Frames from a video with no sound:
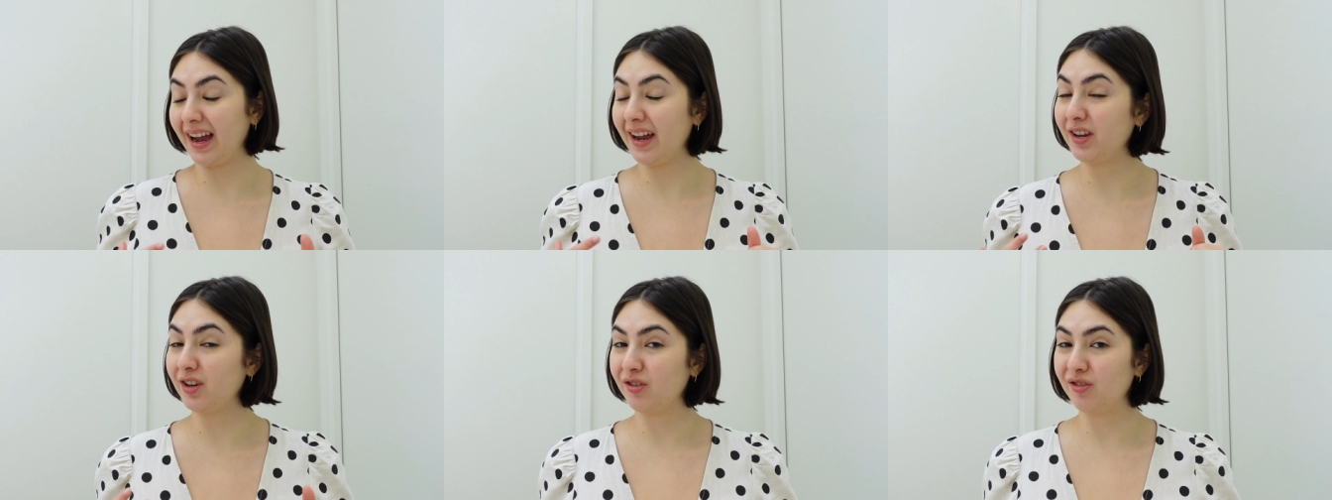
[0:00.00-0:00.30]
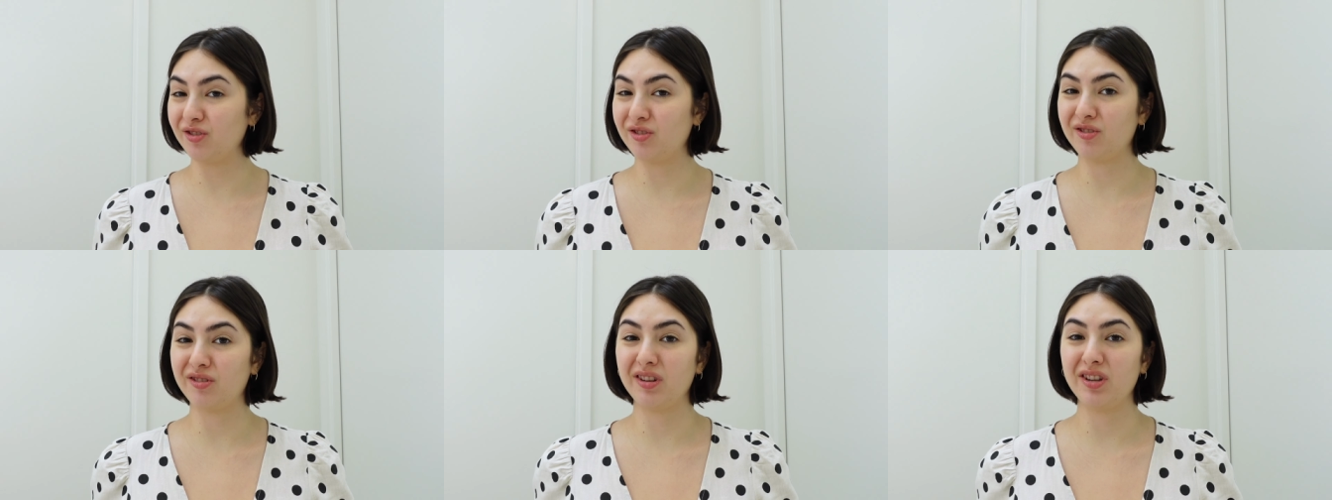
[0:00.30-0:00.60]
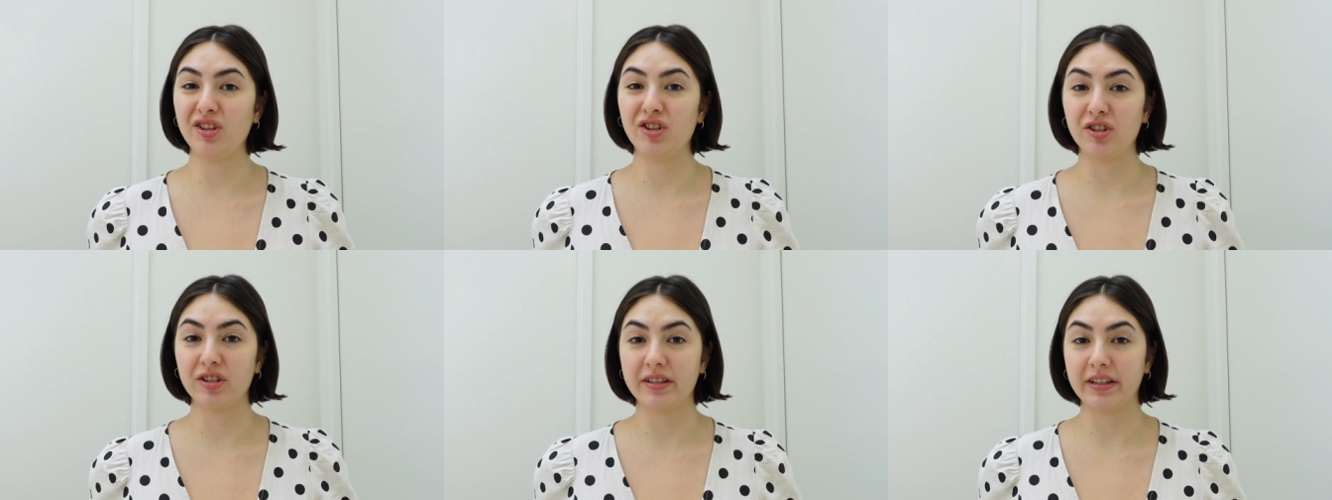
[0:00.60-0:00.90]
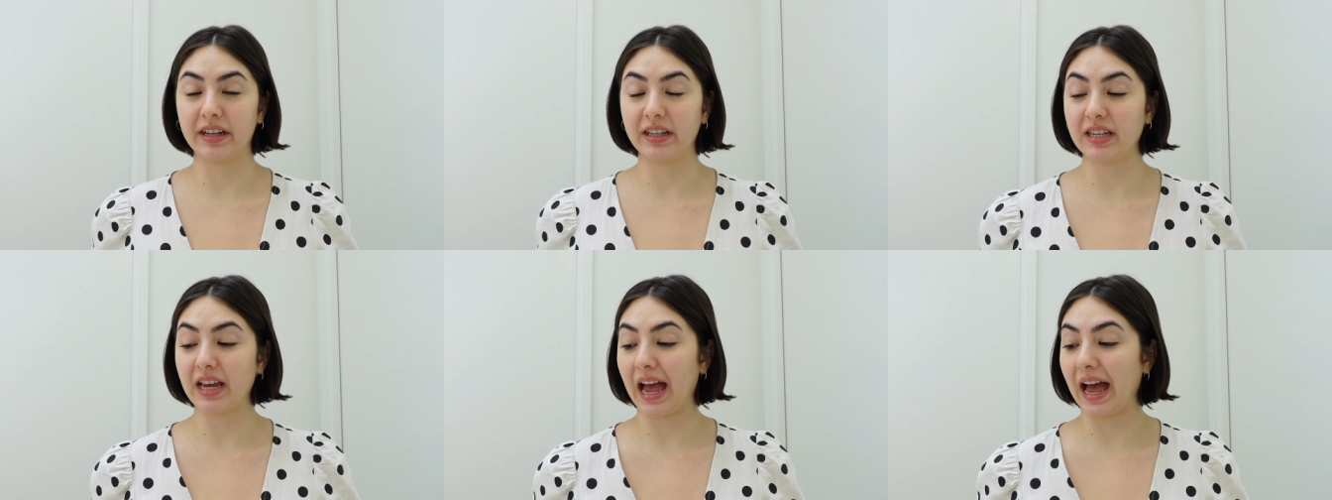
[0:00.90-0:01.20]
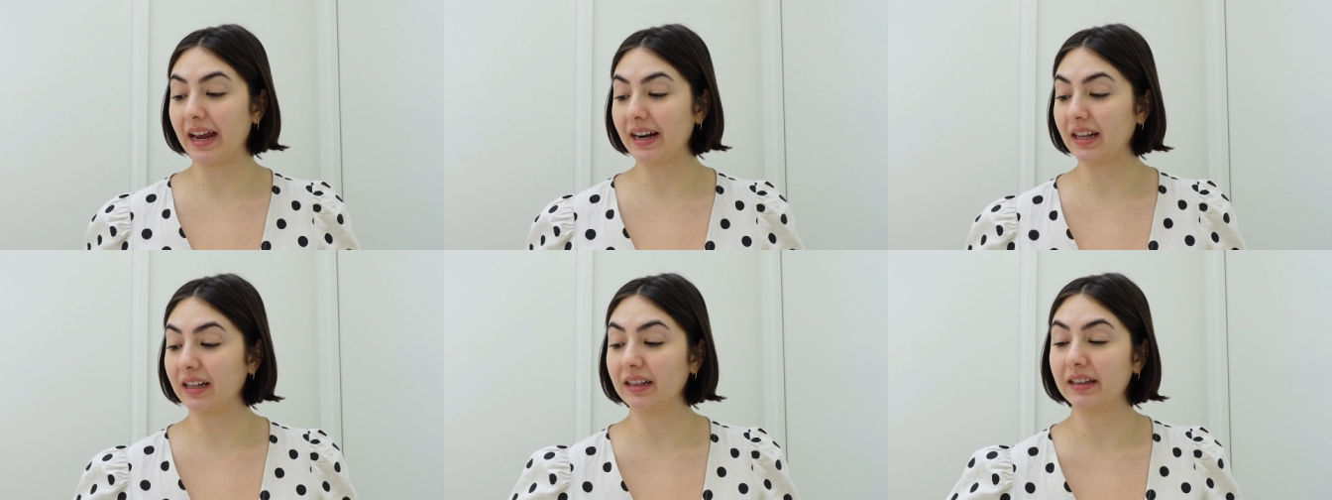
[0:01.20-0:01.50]
I usually just like to
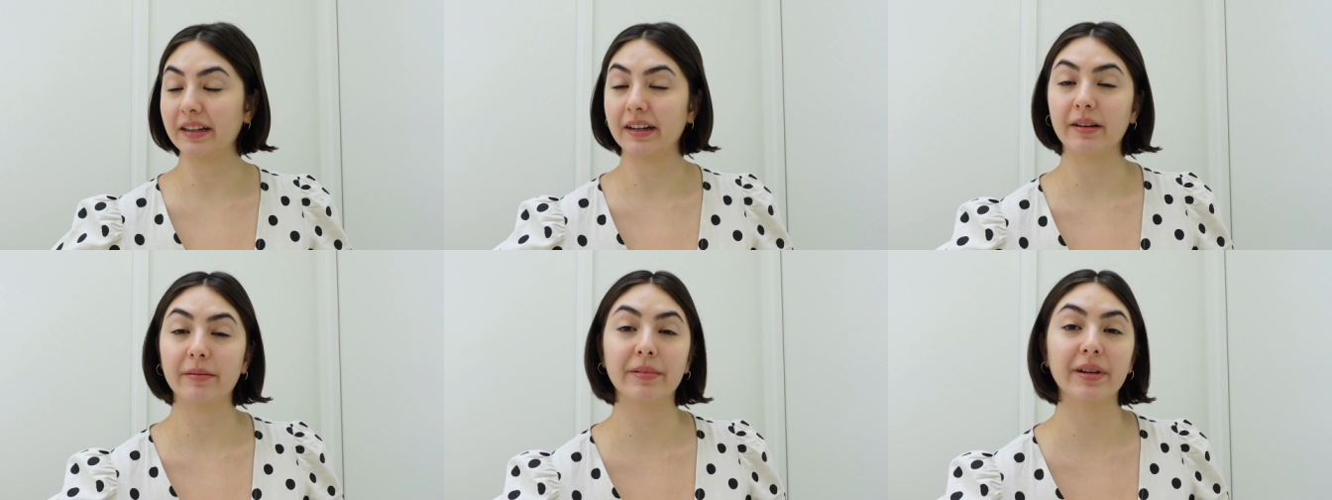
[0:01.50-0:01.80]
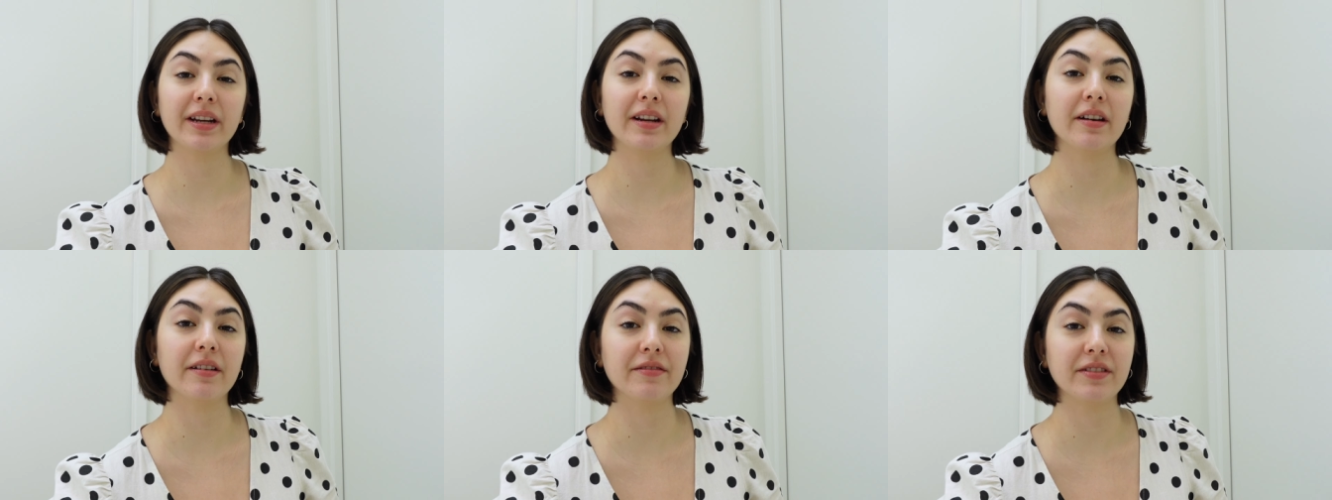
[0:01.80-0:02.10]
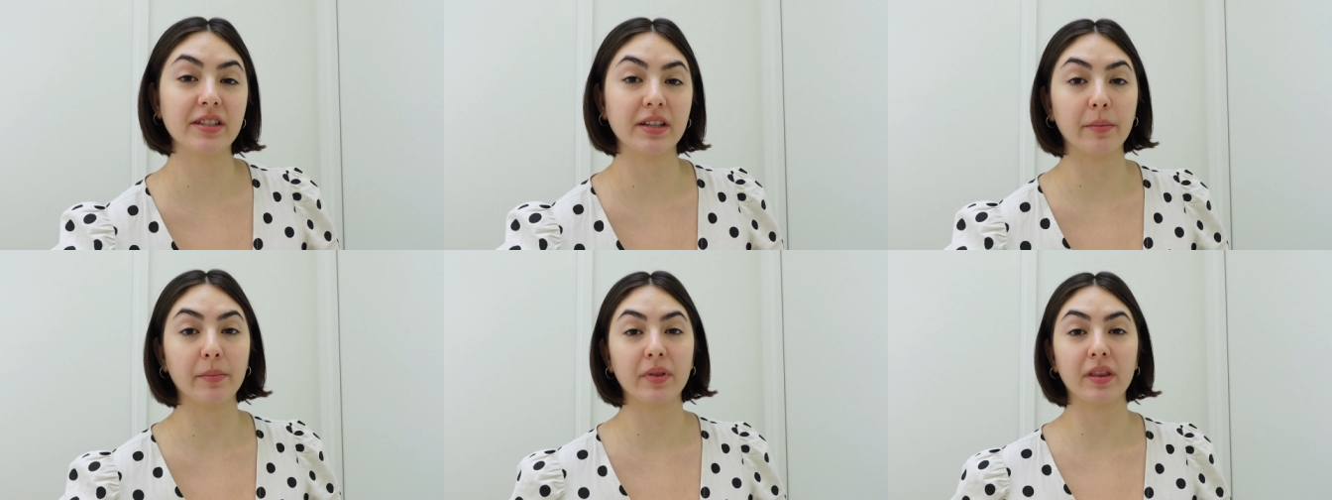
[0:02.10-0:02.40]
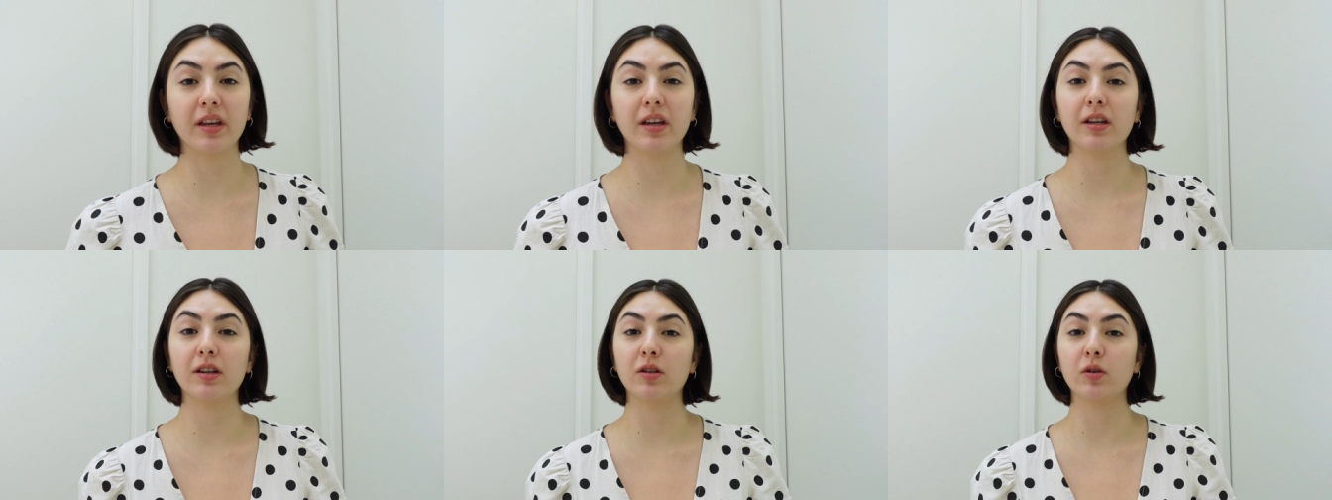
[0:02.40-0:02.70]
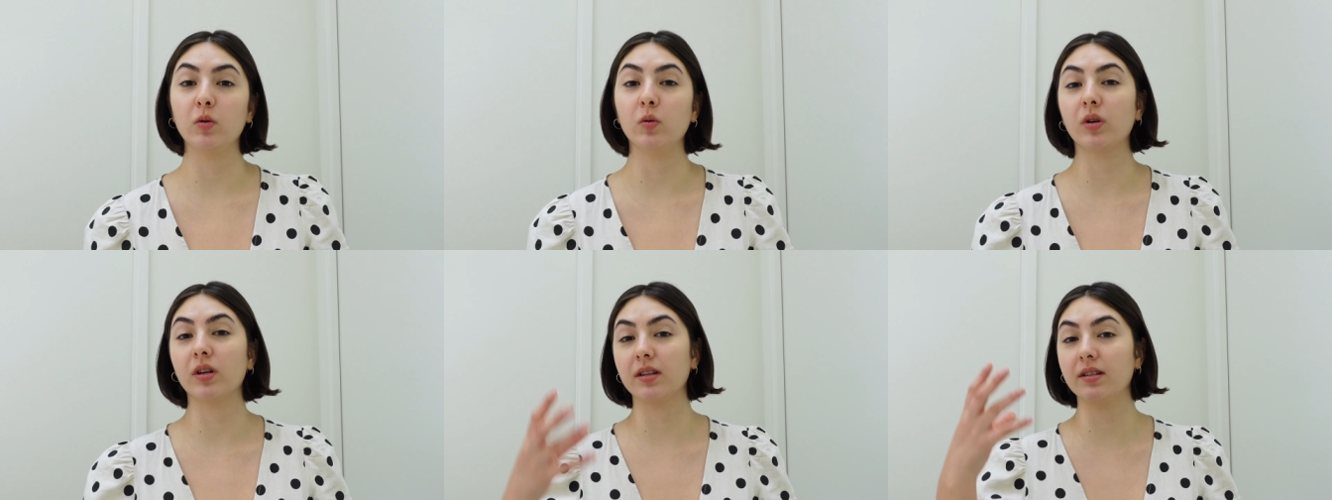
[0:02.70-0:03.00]
add a little bit of something
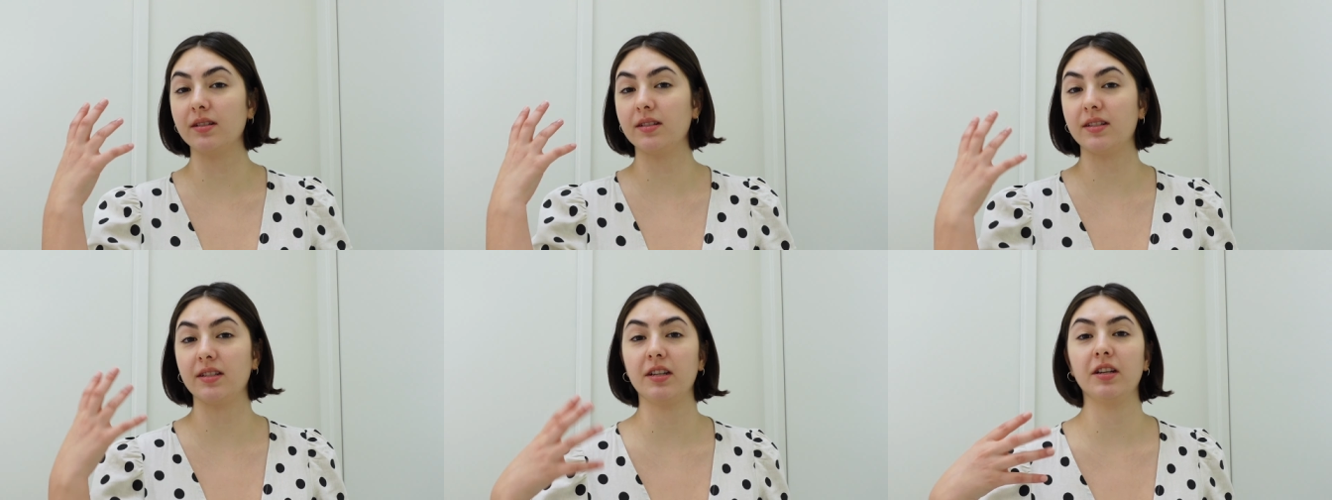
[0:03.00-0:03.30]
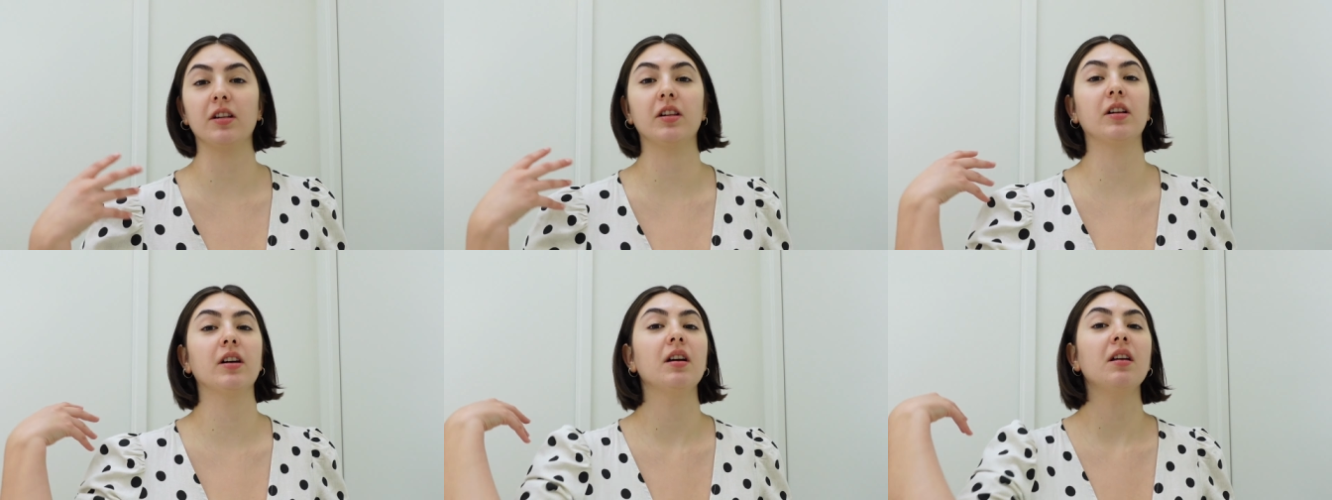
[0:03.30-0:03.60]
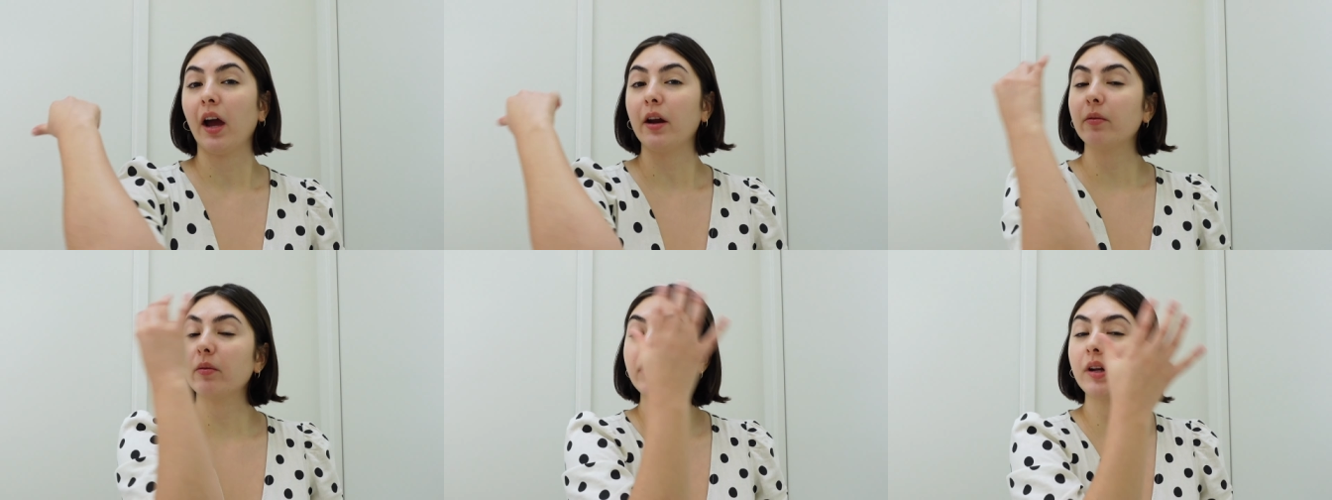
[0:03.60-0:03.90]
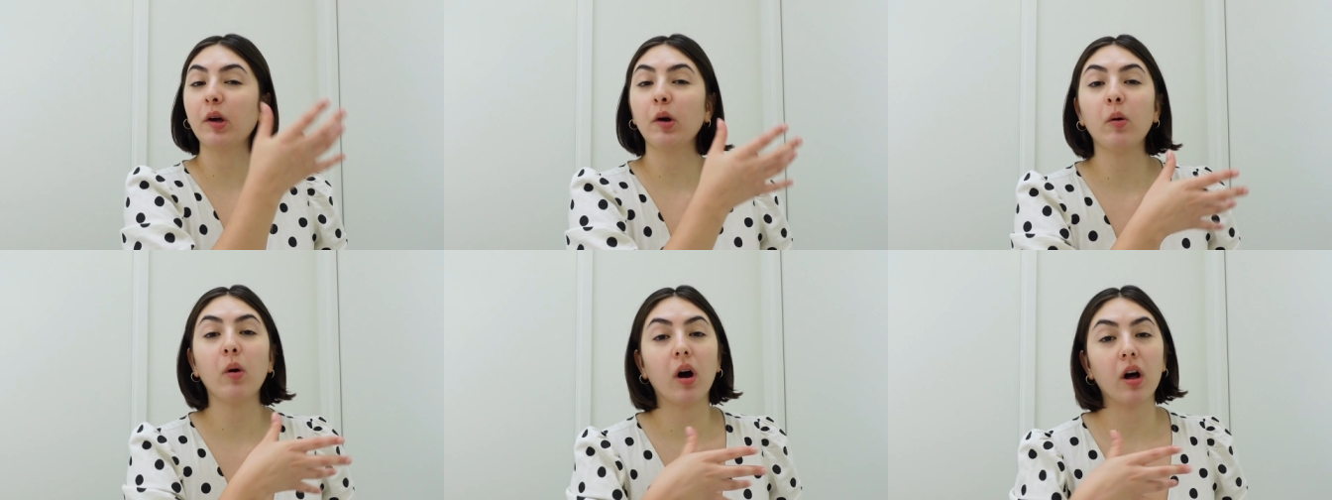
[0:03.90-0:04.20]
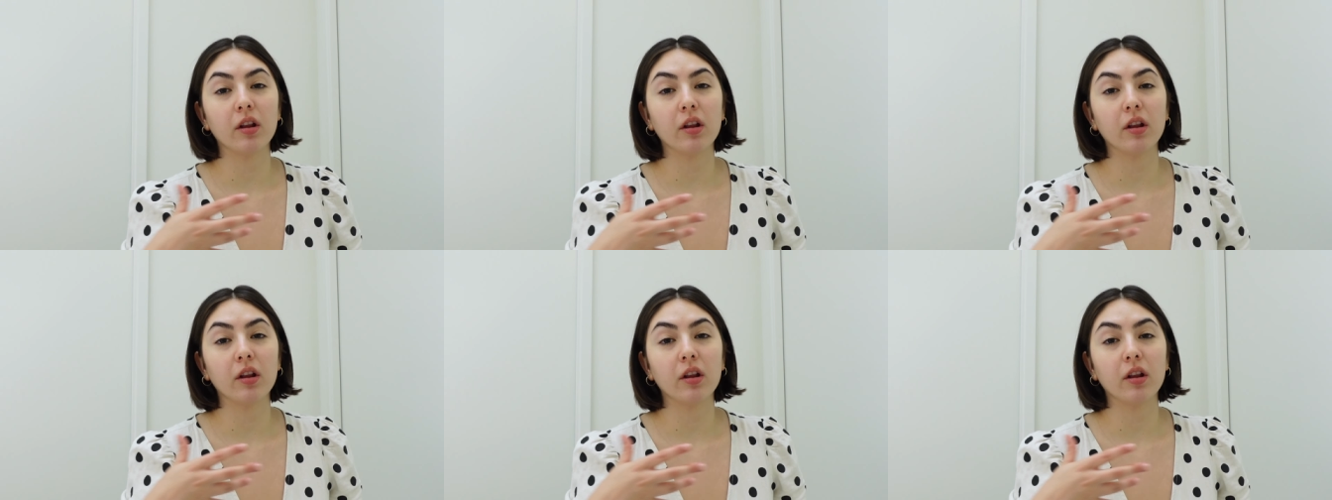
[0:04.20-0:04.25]
to conceal. I don't wanna go